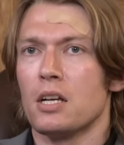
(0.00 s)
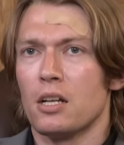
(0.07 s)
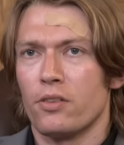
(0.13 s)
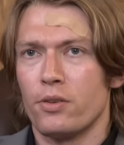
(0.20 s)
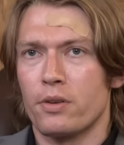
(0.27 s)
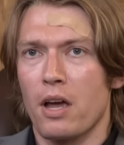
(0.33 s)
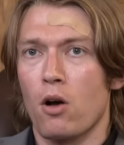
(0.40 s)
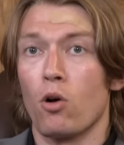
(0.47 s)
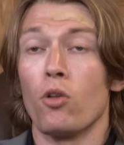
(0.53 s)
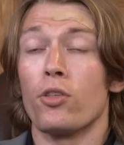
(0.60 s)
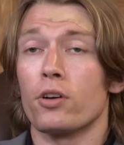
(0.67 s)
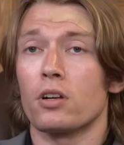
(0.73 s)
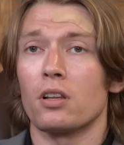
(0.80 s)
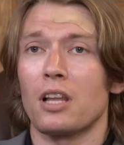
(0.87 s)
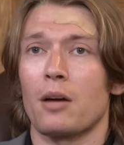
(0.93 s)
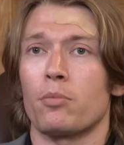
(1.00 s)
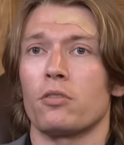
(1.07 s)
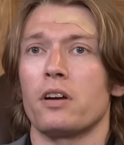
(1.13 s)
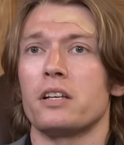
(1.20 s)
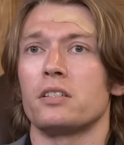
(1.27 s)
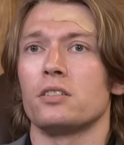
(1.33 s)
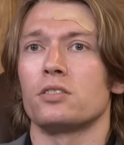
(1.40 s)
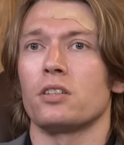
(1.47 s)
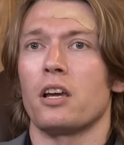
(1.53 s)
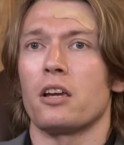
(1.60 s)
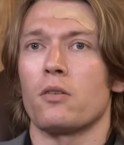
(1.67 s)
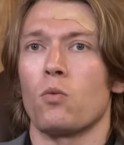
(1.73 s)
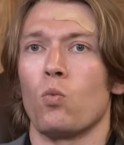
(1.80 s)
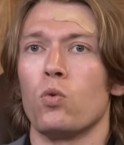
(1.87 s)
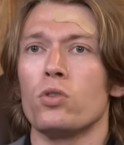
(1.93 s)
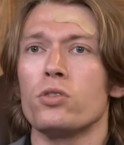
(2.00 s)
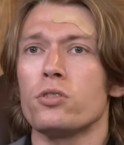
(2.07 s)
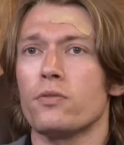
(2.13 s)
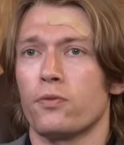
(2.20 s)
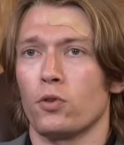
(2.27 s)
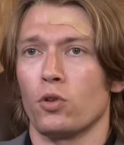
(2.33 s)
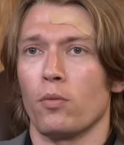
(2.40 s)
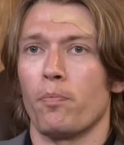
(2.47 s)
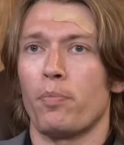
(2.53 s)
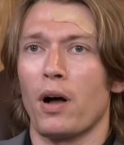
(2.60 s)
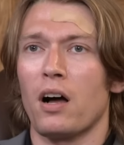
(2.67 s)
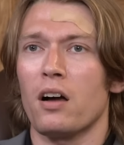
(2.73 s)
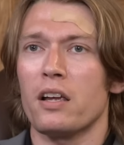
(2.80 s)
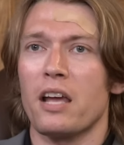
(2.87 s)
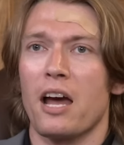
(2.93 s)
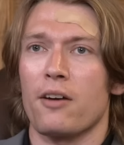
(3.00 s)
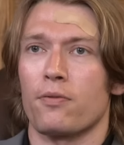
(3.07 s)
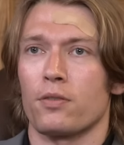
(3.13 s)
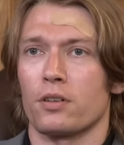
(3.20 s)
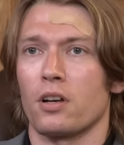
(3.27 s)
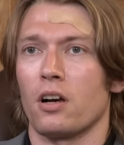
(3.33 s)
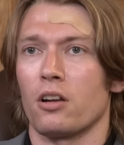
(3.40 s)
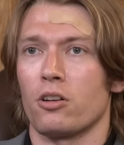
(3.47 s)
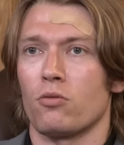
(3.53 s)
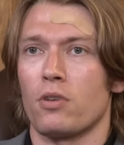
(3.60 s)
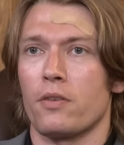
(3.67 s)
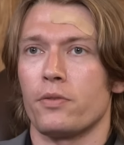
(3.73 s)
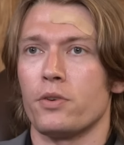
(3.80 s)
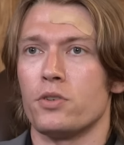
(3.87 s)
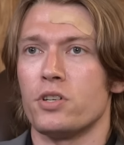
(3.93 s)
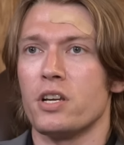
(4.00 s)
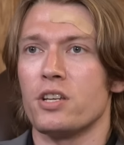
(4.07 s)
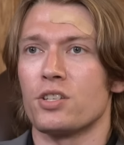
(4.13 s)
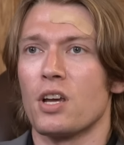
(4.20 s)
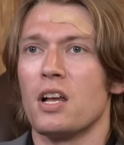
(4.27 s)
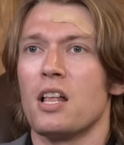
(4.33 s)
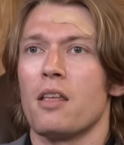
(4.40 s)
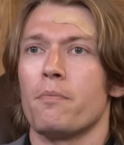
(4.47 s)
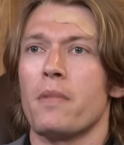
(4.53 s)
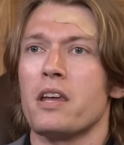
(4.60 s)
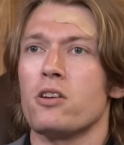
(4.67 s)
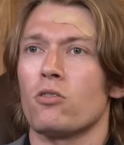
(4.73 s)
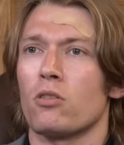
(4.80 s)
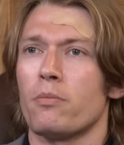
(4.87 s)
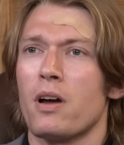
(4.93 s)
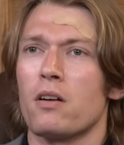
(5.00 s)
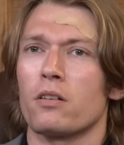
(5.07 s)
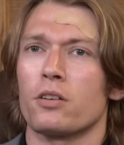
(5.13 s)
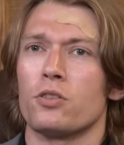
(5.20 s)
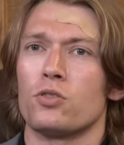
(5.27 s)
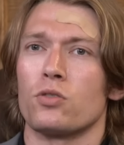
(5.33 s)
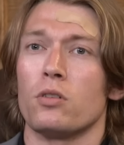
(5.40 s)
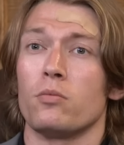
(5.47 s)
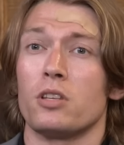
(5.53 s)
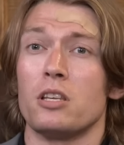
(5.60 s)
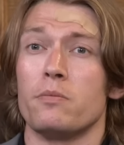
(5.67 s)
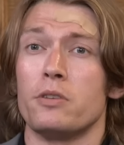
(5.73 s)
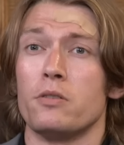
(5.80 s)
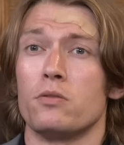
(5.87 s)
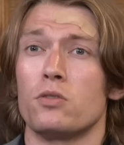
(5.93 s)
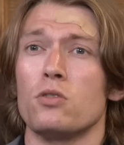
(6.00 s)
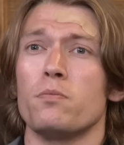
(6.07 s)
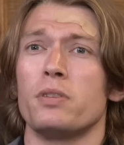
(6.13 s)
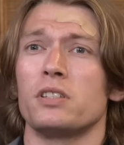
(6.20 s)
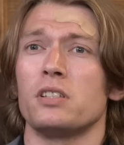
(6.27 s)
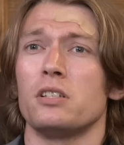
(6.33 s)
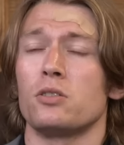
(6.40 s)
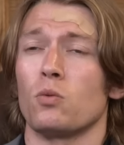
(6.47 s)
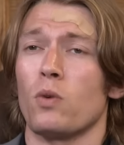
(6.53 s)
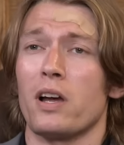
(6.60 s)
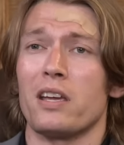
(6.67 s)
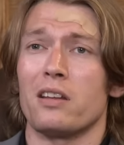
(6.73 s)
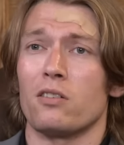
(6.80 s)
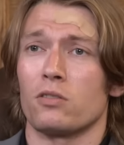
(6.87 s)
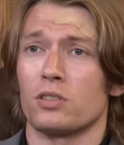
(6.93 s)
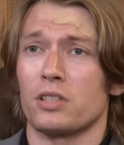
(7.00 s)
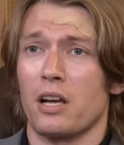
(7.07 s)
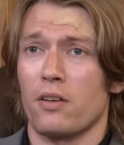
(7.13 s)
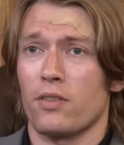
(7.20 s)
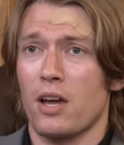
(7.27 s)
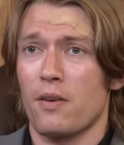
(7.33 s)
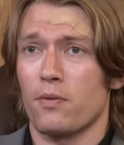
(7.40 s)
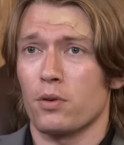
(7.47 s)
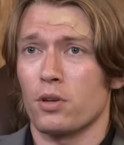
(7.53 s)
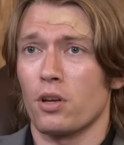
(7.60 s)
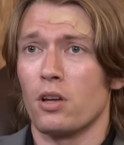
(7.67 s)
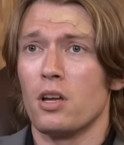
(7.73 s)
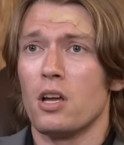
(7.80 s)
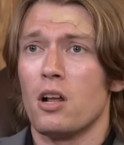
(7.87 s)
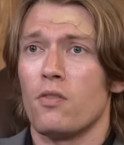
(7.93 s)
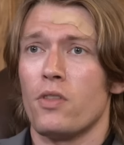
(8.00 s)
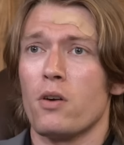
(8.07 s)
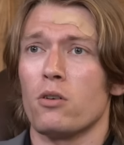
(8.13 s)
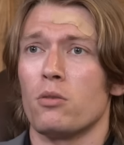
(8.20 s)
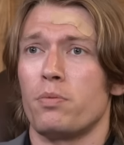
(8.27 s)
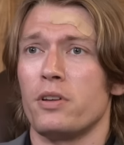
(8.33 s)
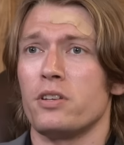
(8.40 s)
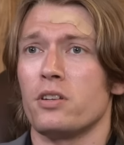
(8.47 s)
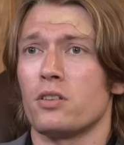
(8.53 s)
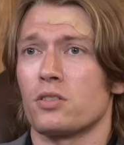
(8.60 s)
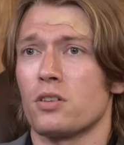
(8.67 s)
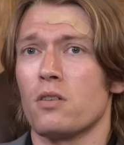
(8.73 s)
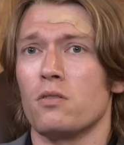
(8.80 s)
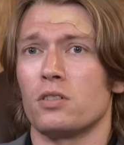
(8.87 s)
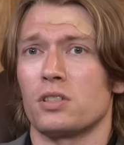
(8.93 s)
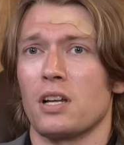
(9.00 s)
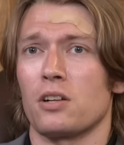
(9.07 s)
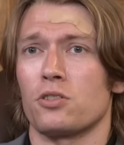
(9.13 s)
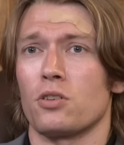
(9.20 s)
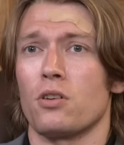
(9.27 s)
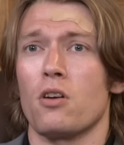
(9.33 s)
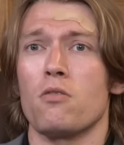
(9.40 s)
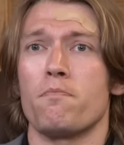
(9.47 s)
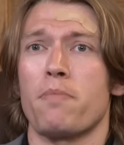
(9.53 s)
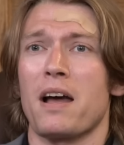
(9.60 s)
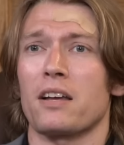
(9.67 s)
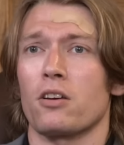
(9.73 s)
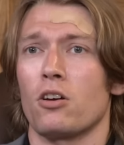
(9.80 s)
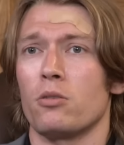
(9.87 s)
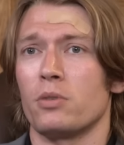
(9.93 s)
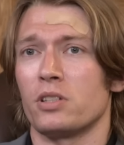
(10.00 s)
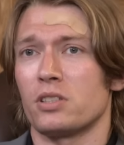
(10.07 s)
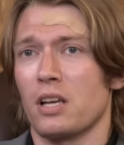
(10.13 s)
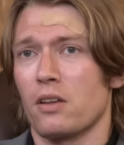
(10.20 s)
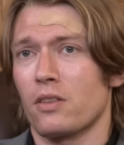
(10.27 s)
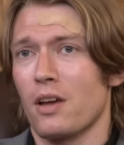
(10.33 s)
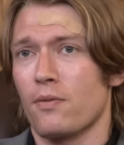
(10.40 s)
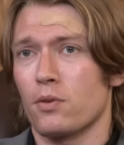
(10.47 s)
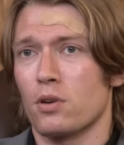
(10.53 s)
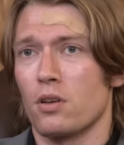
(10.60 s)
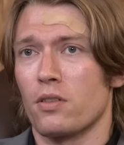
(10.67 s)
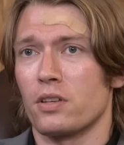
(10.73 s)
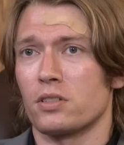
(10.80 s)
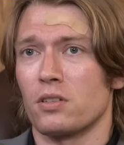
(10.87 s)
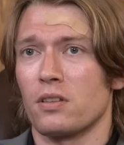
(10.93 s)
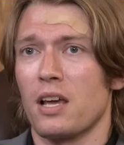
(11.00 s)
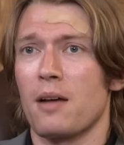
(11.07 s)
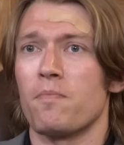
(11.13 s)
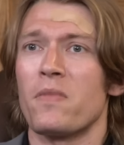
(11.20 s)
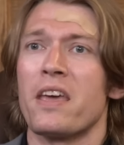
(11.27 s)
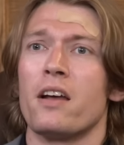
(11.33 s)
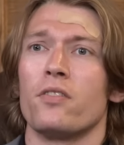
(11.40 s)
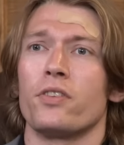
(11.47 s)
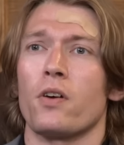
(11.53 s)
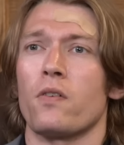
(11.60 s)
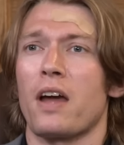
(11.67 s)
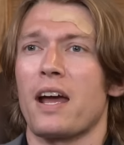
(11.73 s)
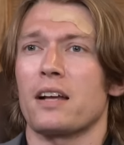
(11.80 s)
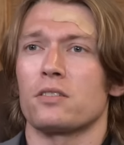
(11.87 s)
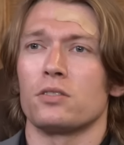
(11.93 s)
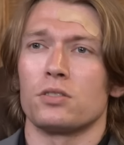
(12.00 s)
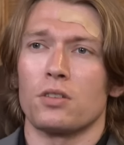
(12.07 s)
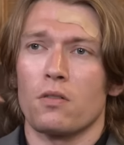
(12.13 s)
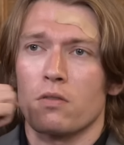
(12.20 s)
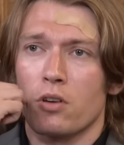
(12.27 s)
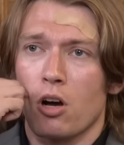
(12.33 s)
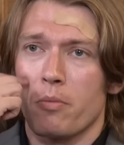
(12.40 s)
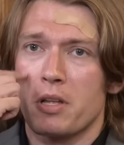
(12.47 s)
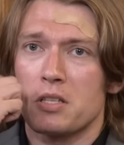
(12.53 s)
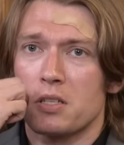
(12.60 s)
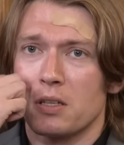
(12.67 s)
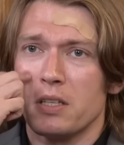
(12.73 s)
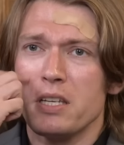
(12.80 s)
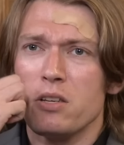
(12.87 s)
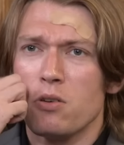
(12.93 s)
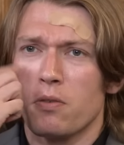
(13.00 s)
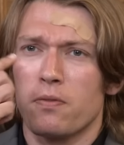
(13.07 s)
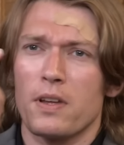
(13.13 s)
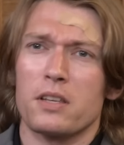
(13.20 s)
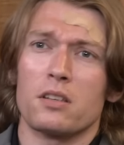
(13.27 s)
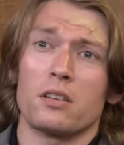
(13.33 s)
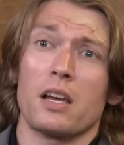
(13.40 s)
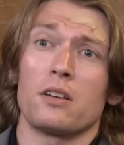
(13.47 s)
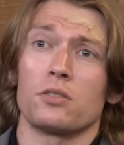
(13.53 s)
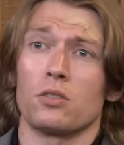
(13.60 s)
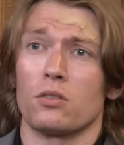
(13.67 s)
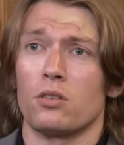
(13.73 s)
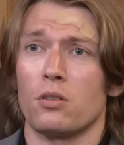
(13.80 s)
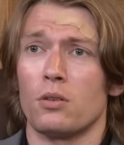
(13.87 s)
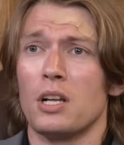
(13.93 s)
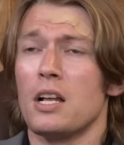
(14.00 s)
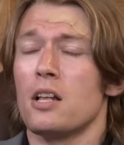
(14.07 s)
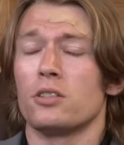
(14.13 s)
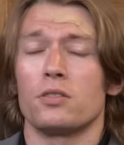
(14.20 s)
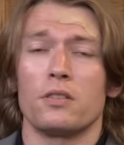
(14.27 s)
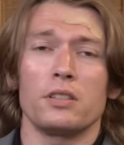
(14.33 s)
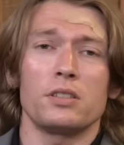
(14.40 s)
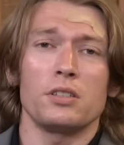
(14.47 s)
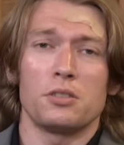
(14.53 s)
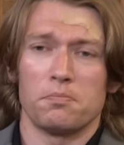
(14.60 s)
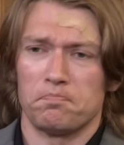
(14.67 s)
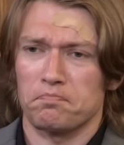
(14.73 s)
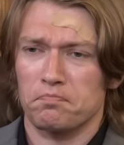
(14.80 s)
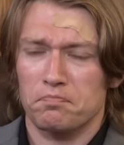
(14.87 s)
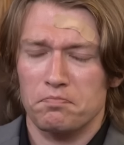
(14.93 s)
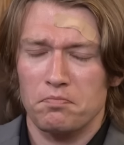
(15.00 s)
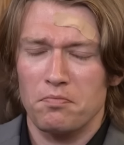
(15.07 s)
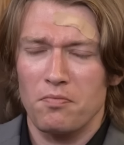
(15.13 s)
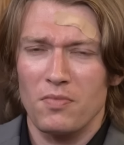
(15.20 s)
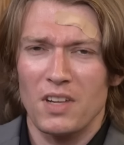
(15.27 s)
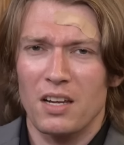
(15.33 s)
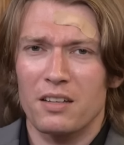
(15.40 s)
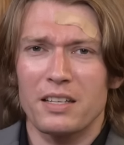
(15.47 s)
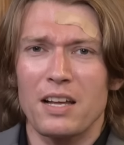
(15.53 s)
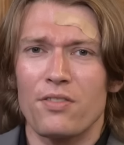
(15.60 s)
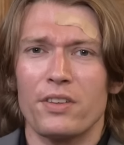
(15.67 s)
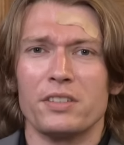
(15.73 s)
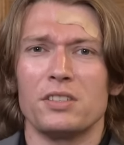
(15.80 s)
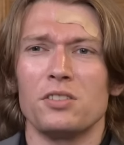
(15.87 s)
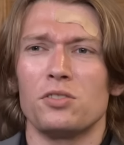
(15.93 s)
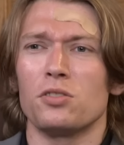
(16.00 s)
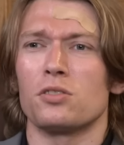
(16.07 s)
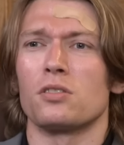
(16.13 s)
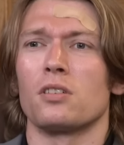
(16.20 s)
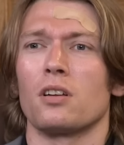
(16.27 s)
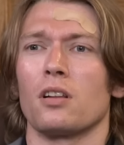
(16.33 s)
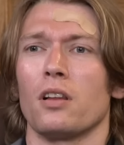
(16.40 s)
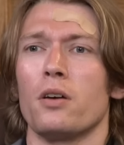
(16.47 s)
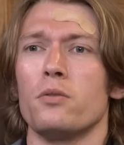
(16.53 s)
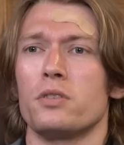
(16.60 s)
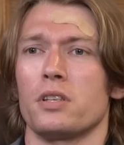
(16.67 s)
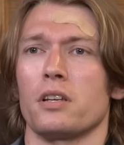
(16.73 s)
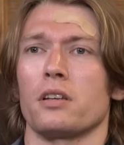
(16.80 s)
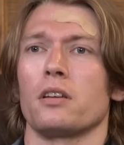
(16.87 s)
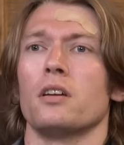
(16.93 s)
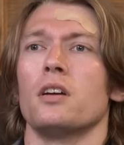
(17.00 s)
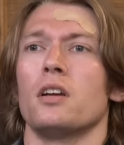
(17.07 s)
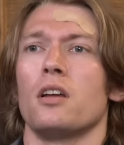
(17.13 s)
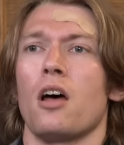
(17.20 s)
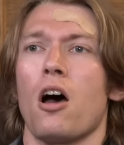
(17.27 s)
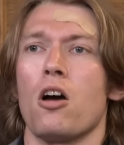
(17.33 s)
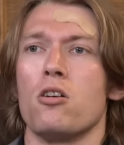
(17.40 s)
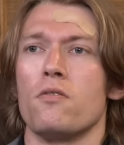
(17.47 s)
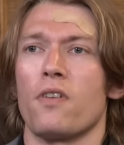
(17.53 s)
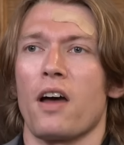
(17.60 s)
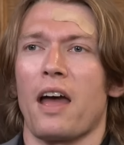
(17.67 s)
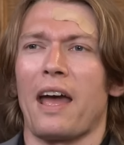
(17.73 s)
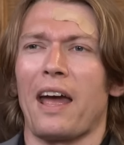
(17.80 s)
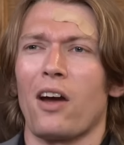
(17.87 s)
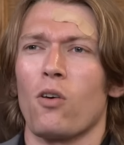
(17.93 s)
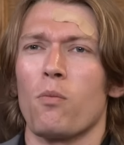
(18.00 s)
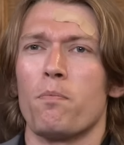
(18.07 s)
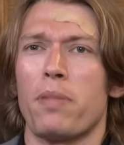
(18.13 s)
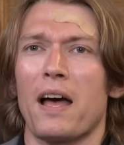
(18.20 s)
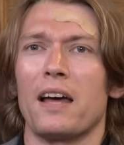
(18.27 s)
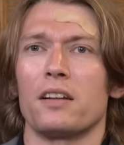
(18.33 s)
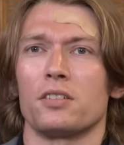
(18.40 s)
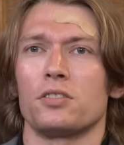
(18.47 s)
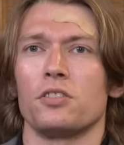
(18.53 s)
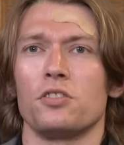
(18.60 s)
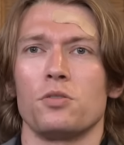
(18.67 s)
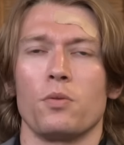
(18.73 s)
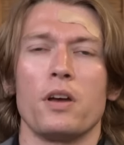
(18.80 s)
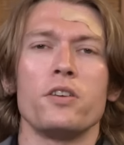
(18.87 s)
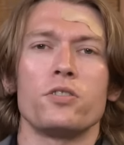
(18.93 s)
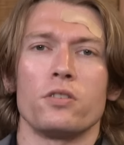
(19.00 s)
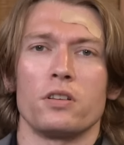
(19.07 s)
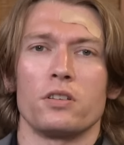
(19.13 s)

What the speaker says: You get other collaborators saying, wonderful, bye Afrikaner refugees. May your American dream keep you too busy to weigh in on South Africa. No opinions, no nostalgia, no back home in South Africa, this and that. Don't at us, don't comment, delete your fake accounts on you. So this is, again, this is just gloating over how bad a situation